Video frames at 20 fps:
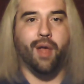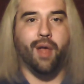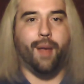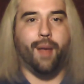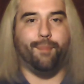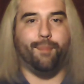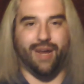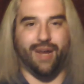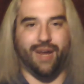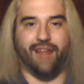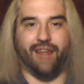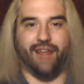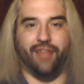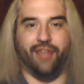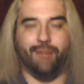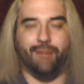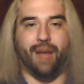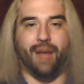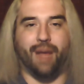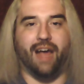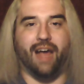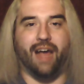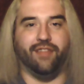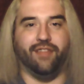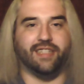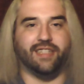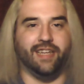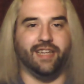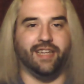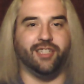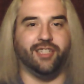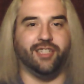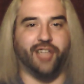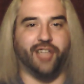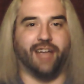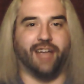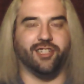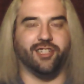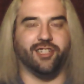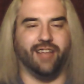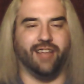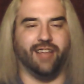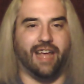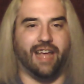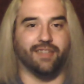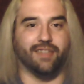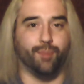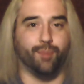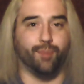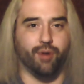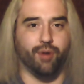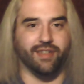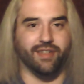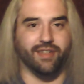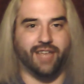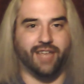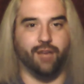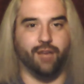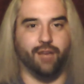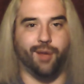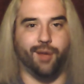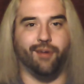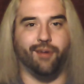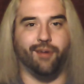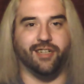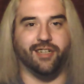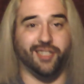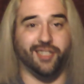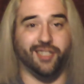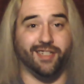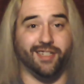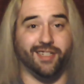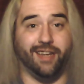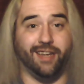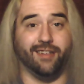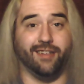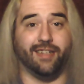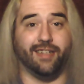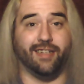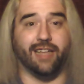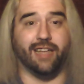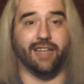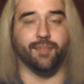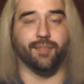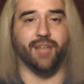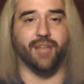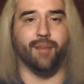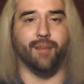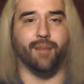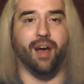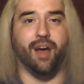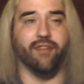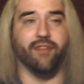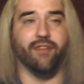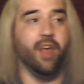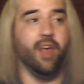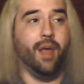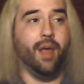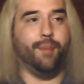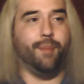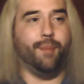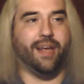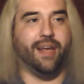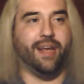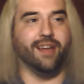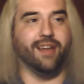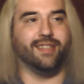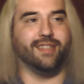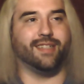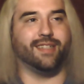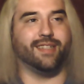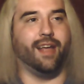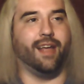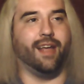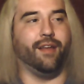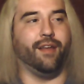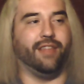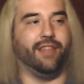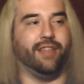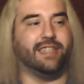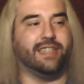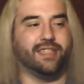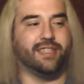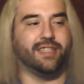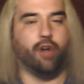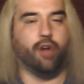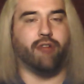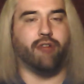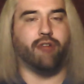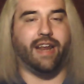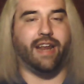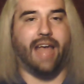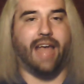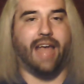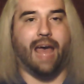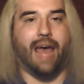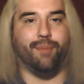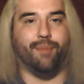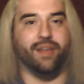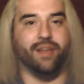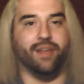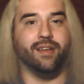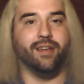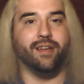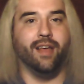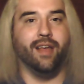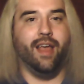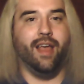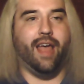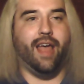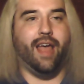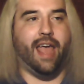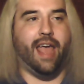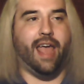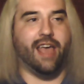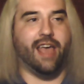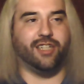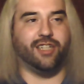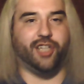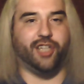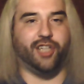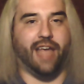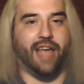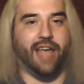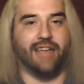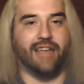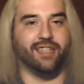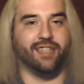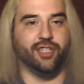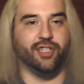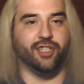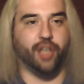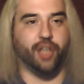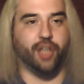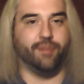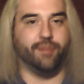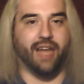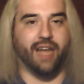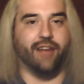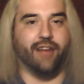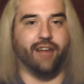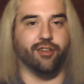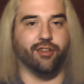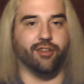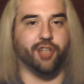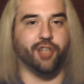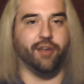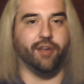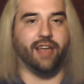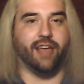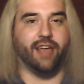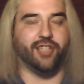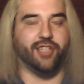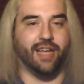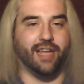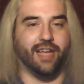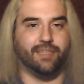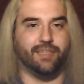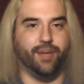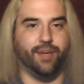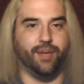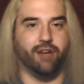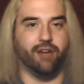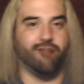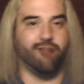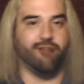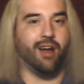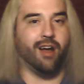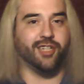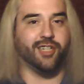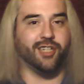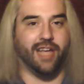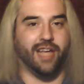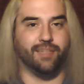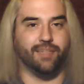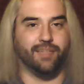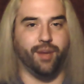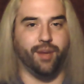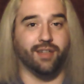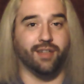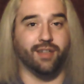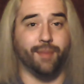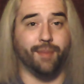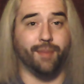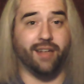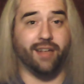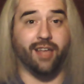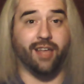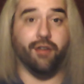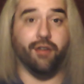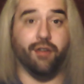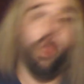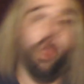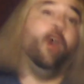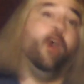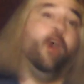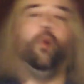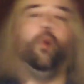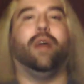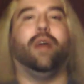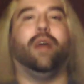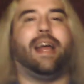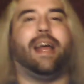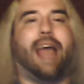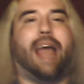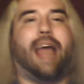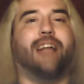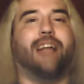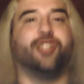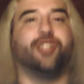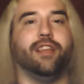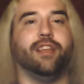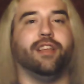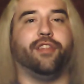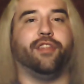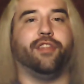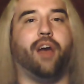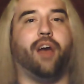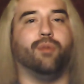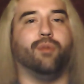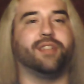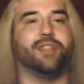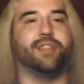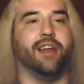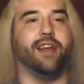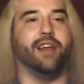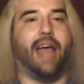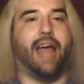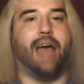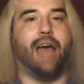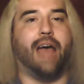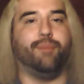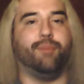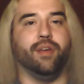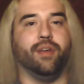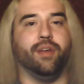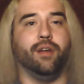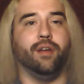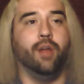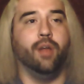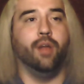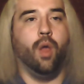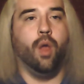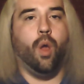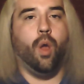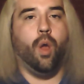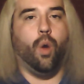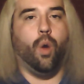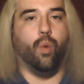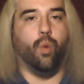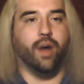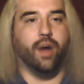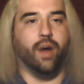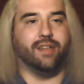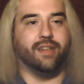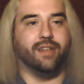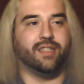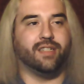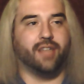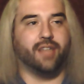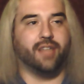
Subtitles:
but I think behind the scenes she actually has a broken tailbone and she's needing to take some time off, because this has already happened and she hasn't jumped to either show yet. She hasn't been on Raw, she hasn't been on SmackDown. What I actually thought was going to happen was